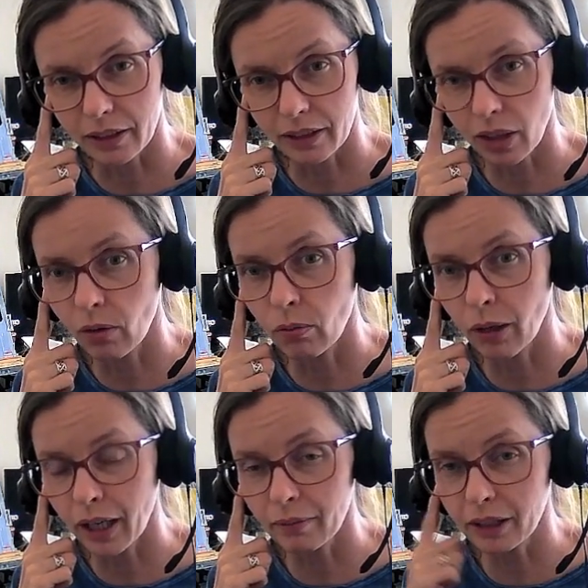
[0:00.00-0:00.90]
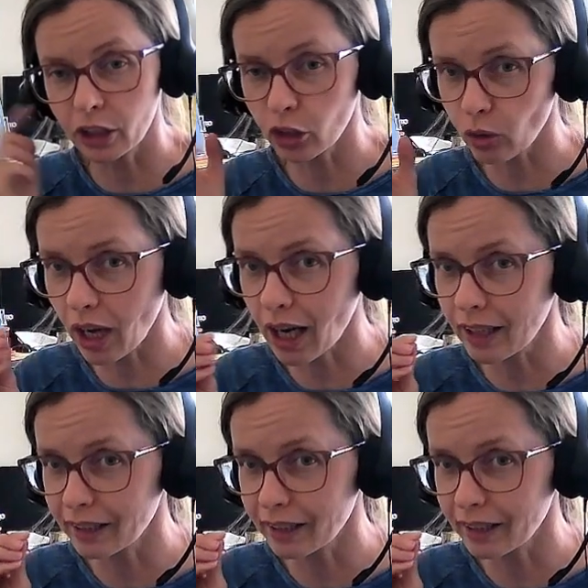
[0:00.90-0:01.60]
So what I'm going to try